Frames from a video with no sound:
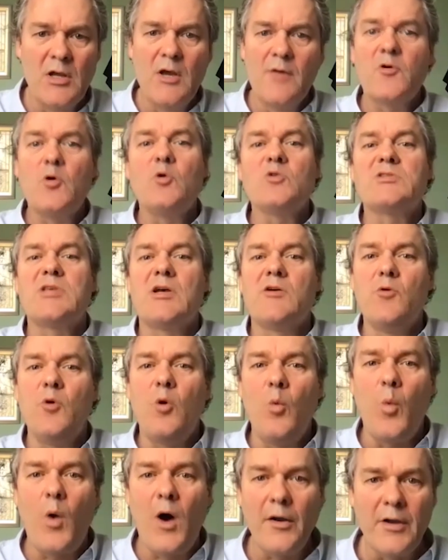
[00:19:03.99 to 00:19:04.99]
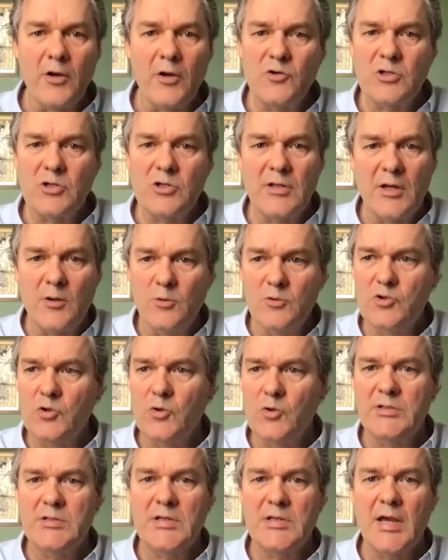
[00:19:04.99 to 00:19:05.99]
Of course, they're all one ocean. They all
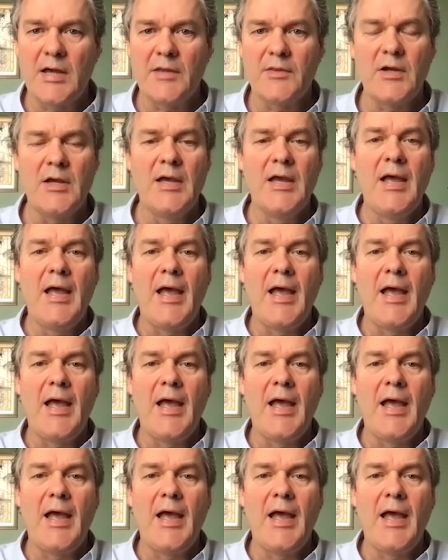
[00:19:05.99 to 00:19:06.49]
join together,